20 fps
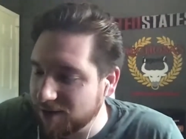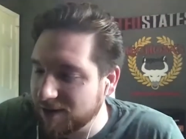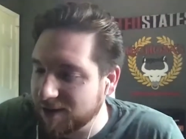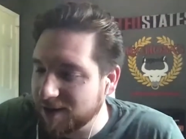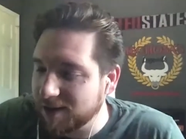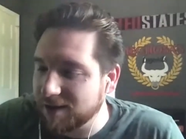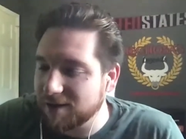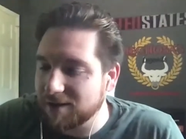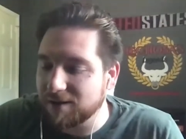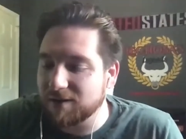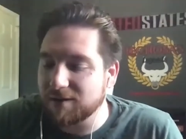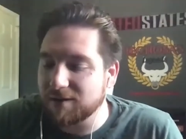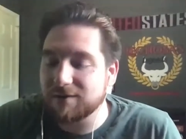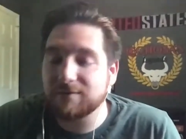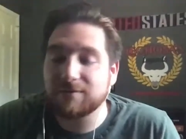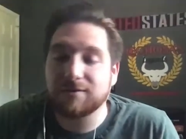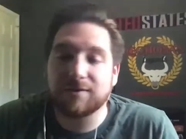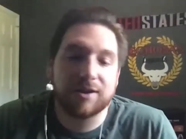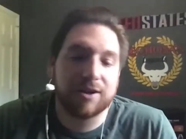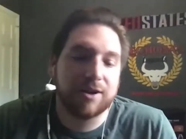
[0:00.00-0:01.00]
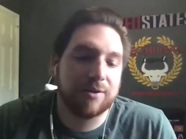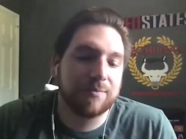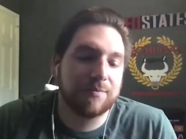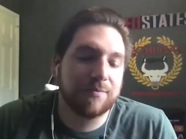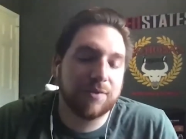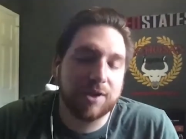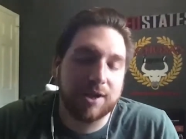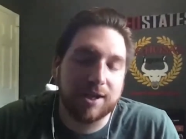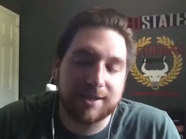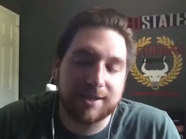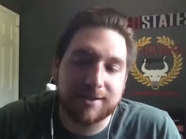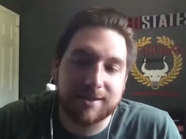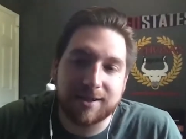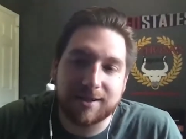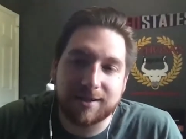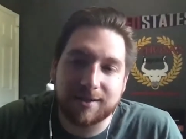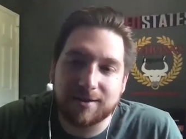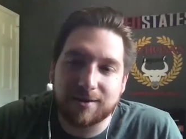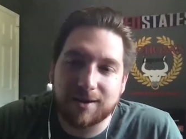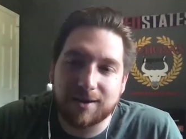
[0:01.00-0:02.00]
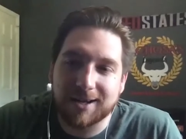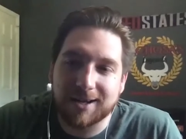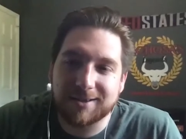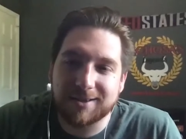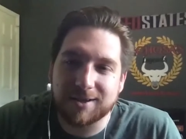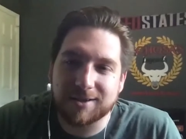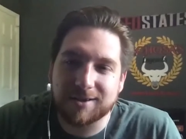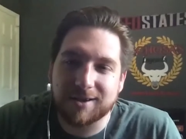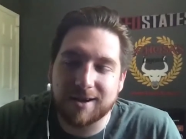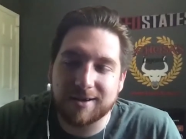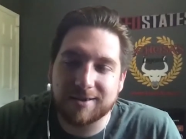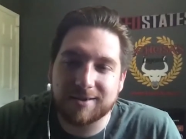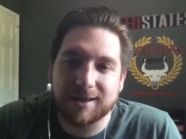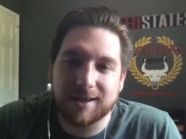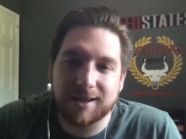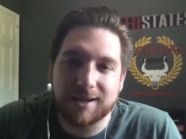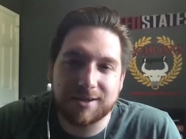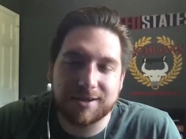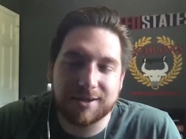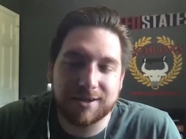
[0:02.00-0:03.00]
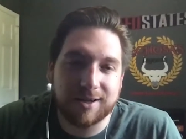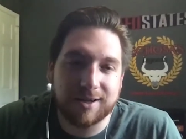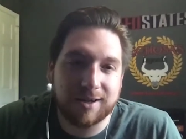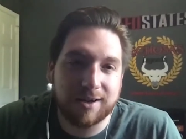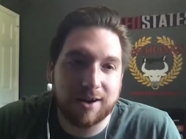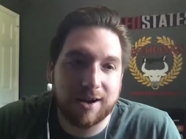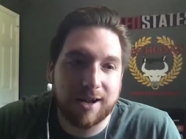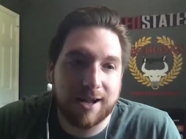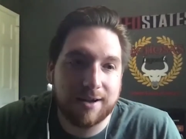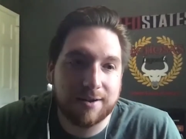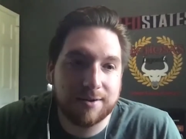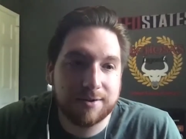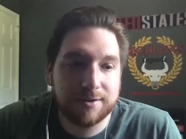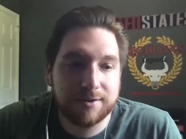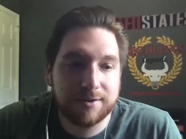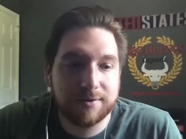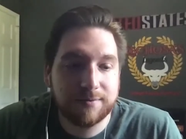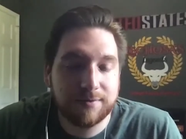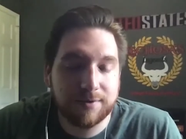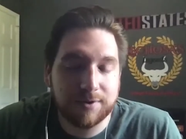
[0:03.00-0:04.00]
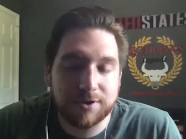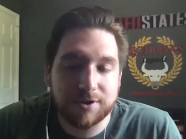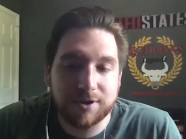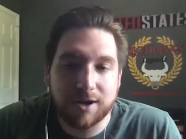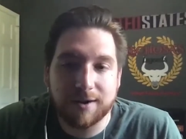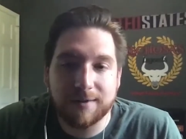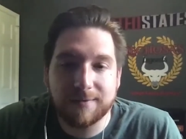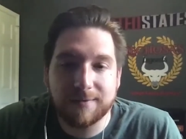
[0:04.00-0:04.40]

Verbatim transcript: and you know, is the hot sauce constellation in our house for sure.